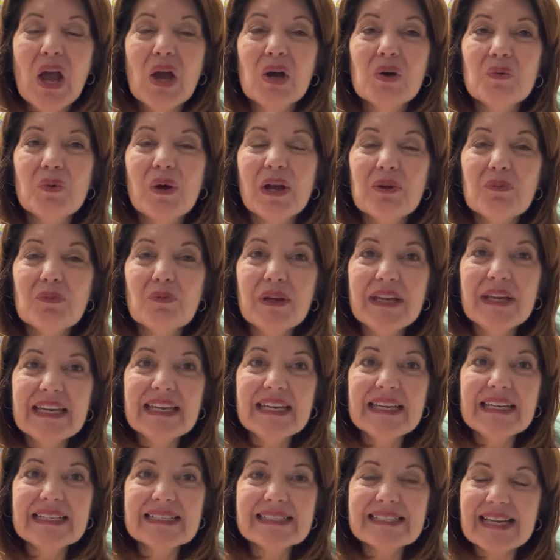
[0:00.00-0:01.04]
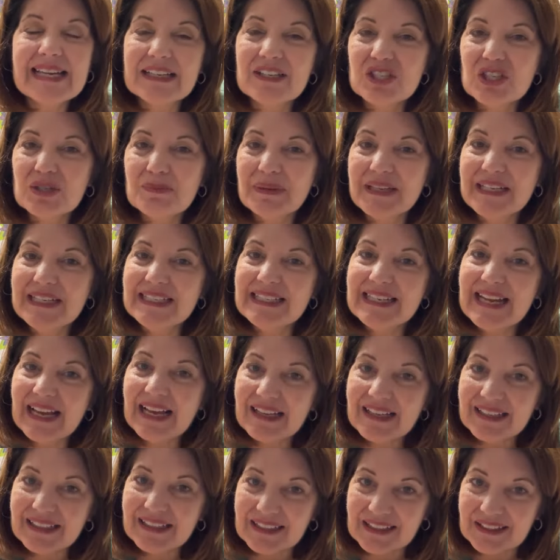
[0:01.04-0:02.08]
When we tend to be
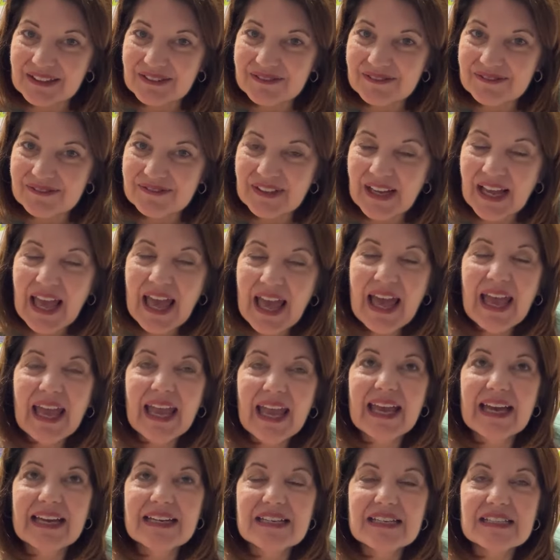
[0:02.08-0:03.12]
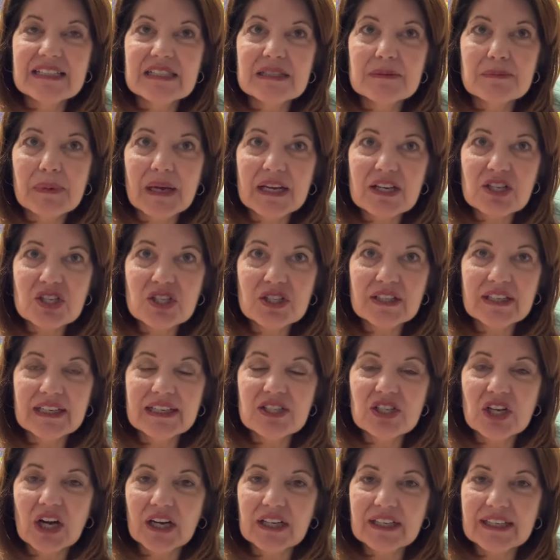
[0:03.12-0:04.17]
negative, and especially
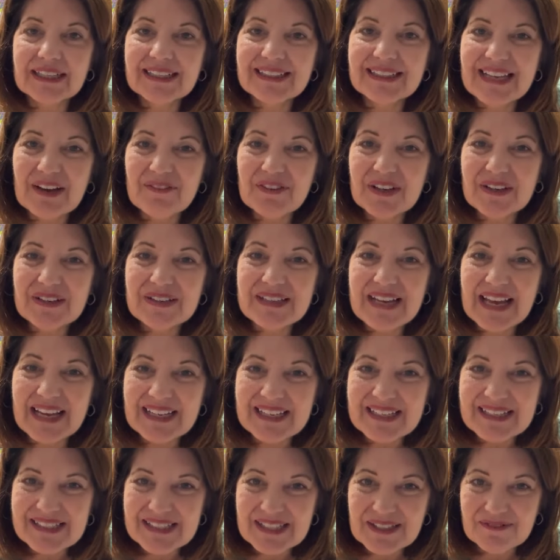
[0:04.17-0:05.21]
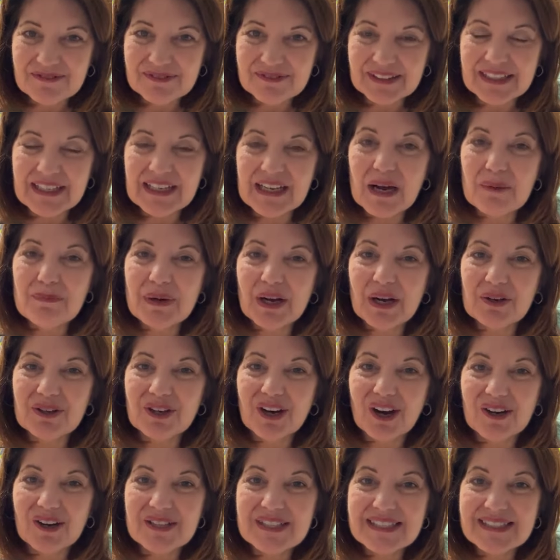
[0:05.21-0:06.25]
talking negatively about
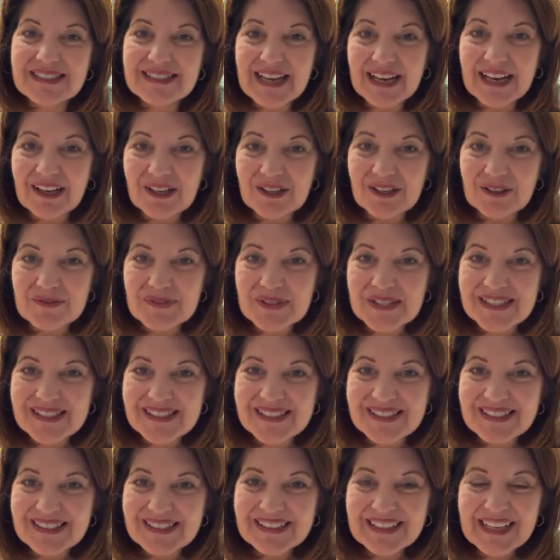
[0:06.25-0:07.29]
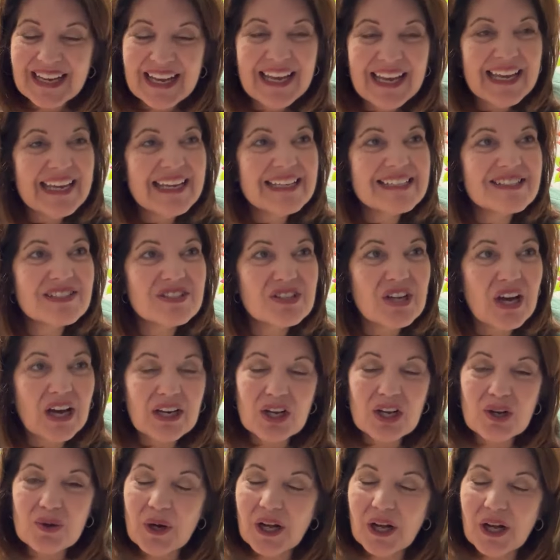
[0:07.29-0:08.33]
ourselves, it's not a
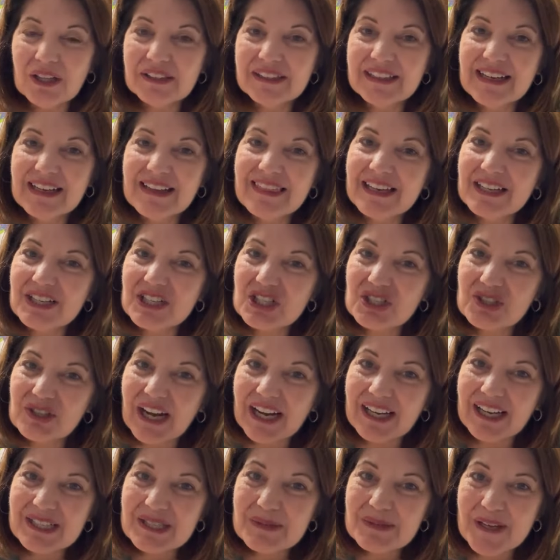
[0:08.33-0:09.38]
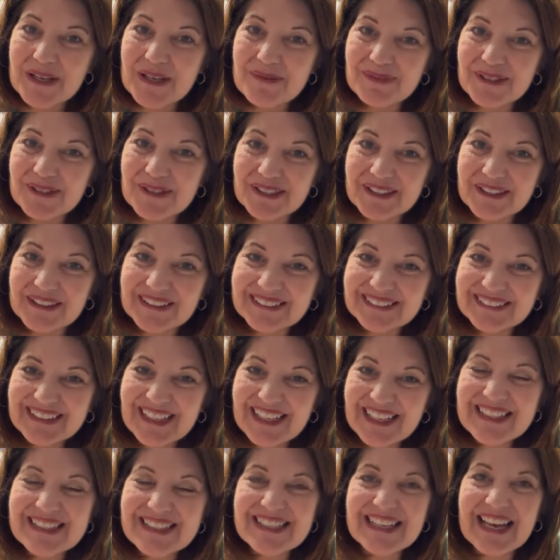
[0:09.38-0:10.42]
quality that attracts people.
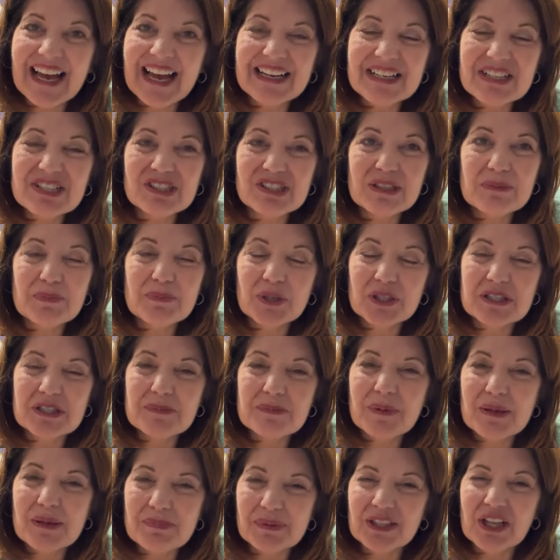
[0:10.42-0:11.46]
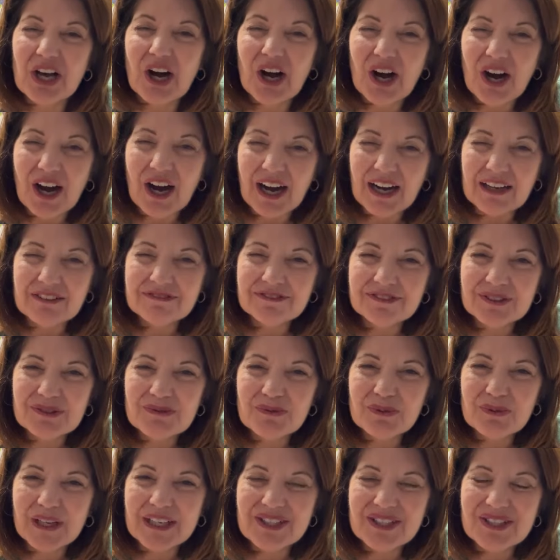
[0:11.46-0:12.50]
It actually puts people off
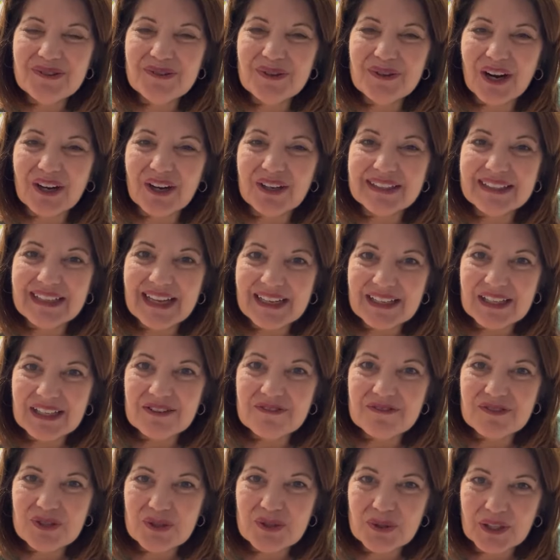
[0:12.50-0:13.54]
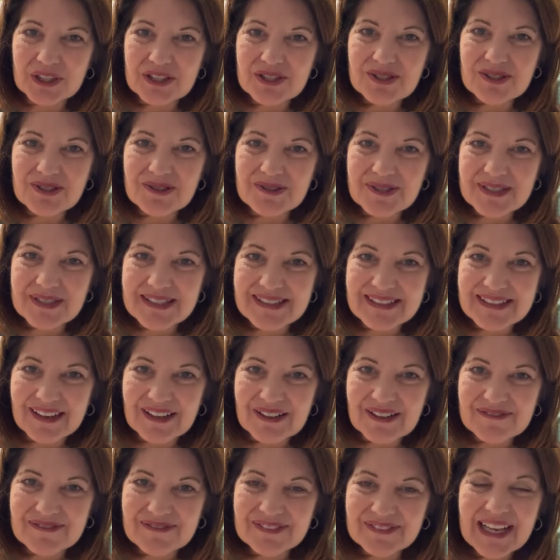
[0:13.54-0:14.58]
when you are negative towards yourself.
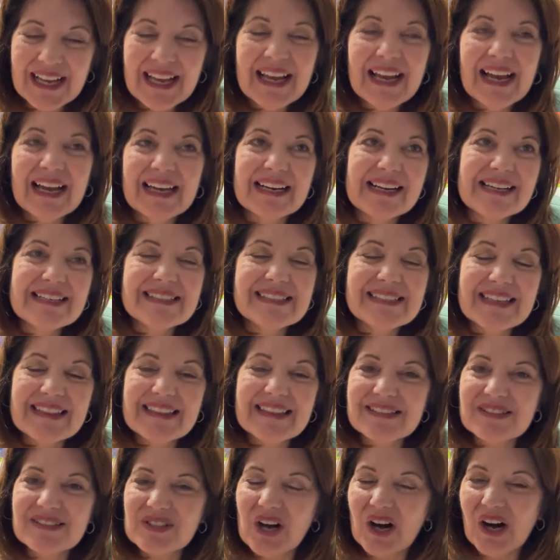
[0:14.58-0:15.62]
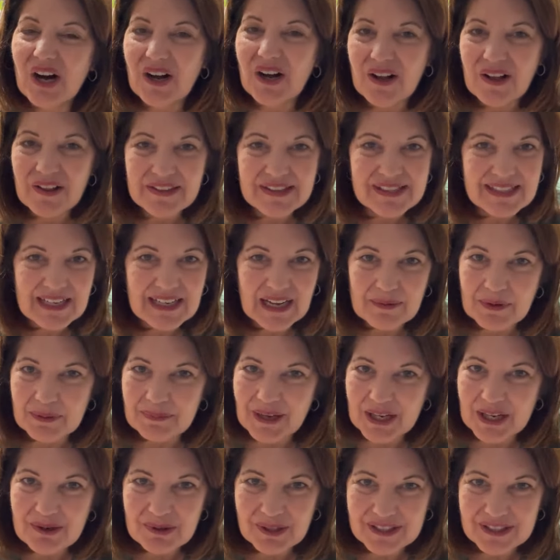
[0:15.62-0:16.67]
And I see this all the time at my
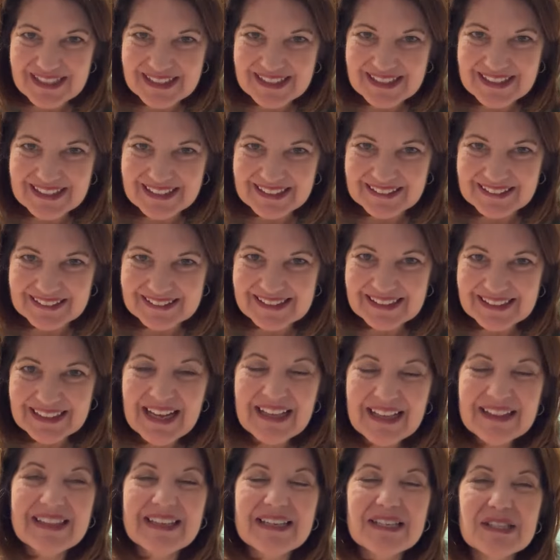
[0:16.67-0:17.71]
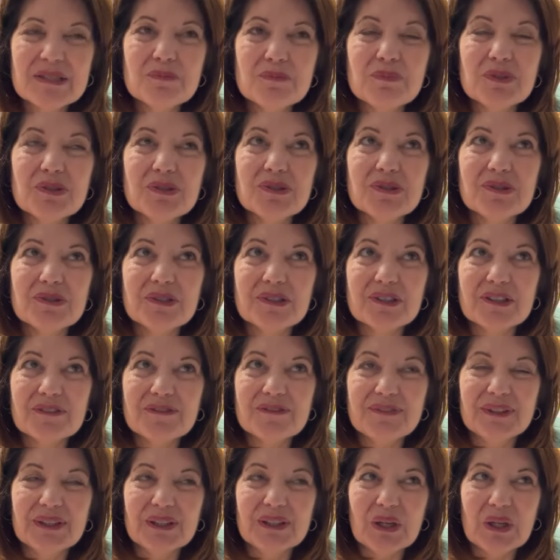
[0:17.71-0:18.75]
quilting guild. These
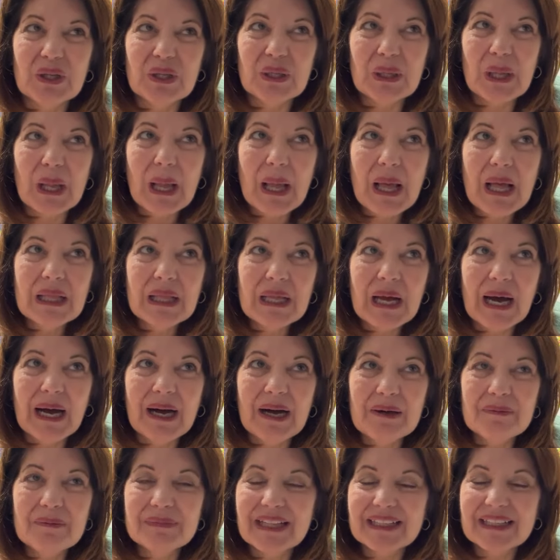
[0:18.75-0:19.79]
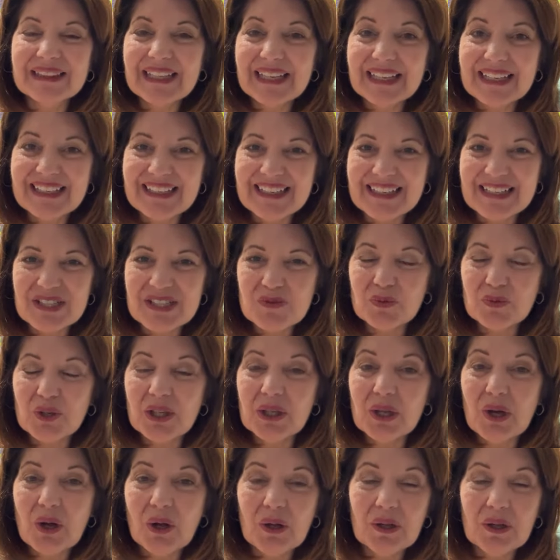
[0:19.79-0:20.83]
beautiful ladies will
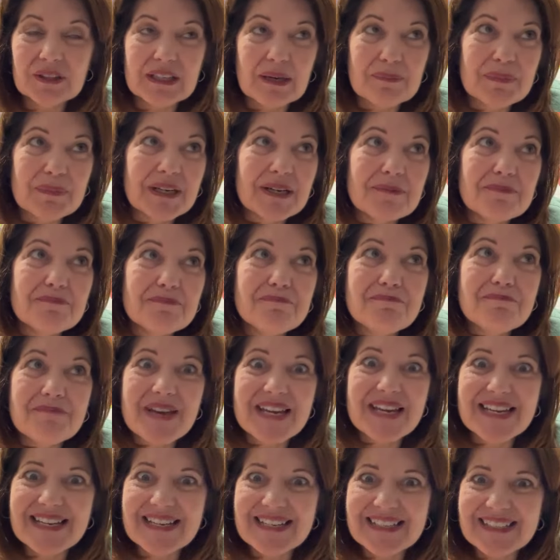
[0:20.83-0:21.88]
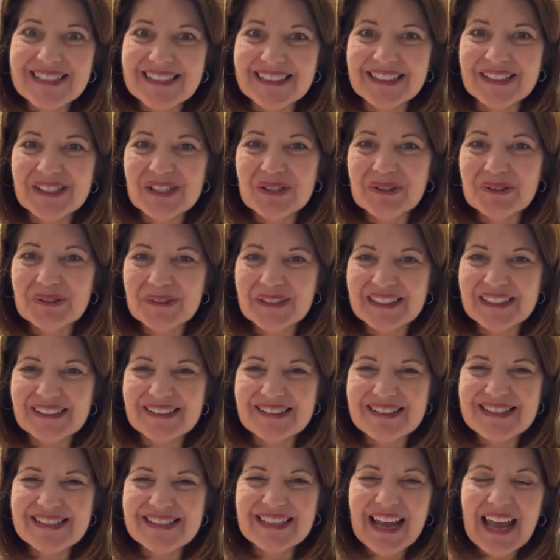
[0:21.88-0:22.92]
hold up an amazing
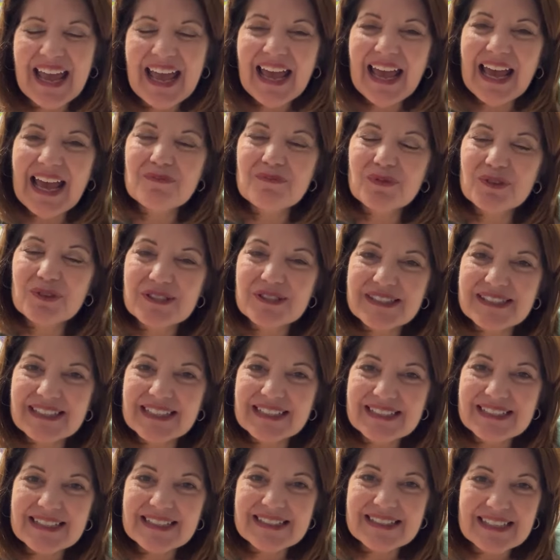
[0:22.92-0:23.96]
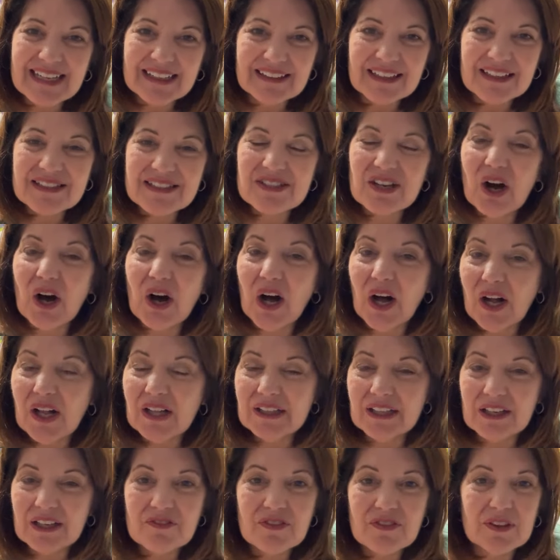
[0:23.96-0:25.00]
quilt and proceed to tell us all
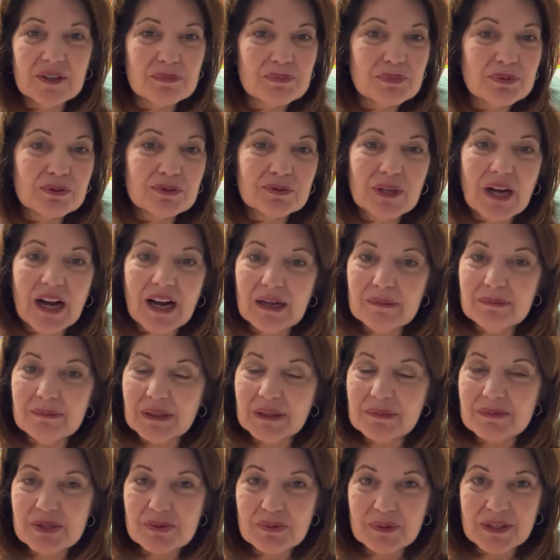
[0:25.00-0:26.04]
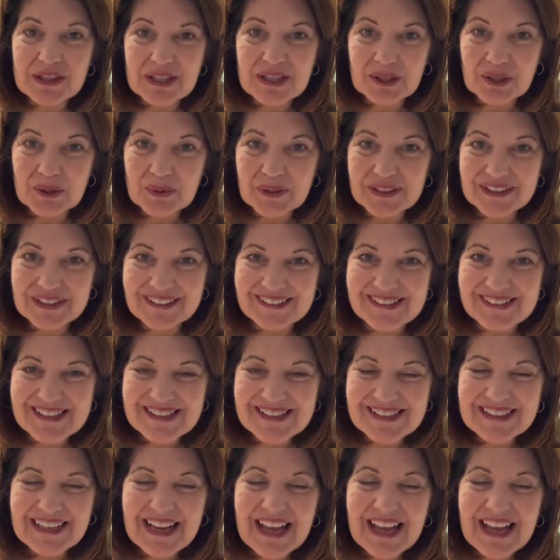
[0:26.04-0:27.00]
of the problems with their quilt.